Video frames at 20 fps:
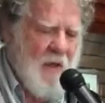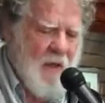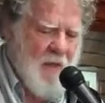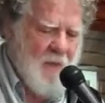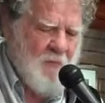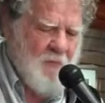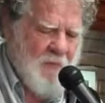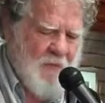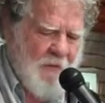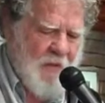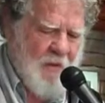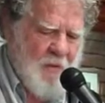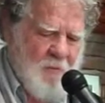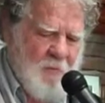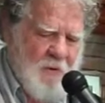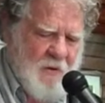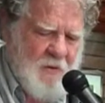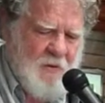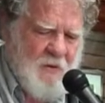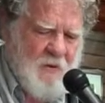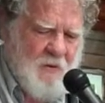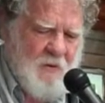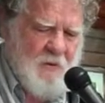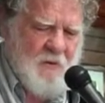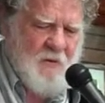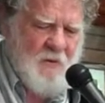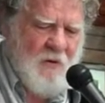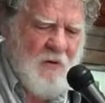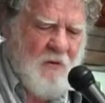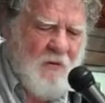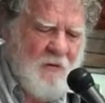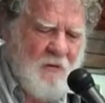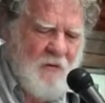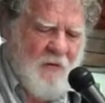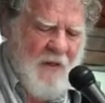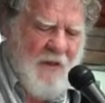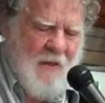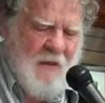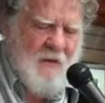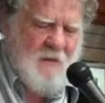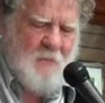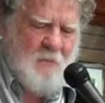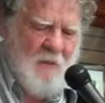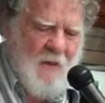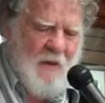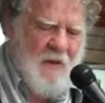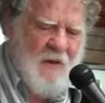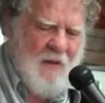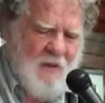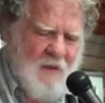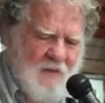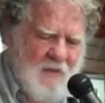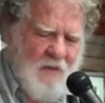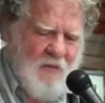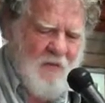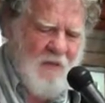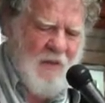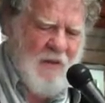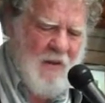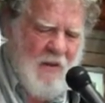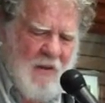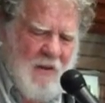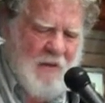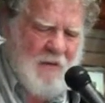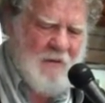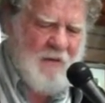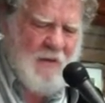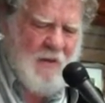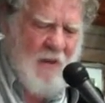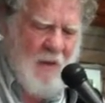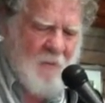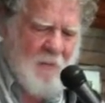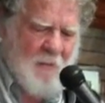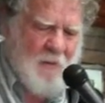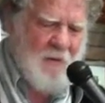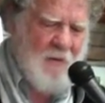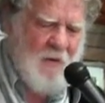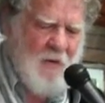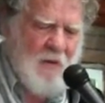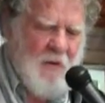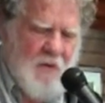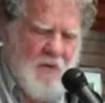amphetamines, drove fast bodies over the high steps.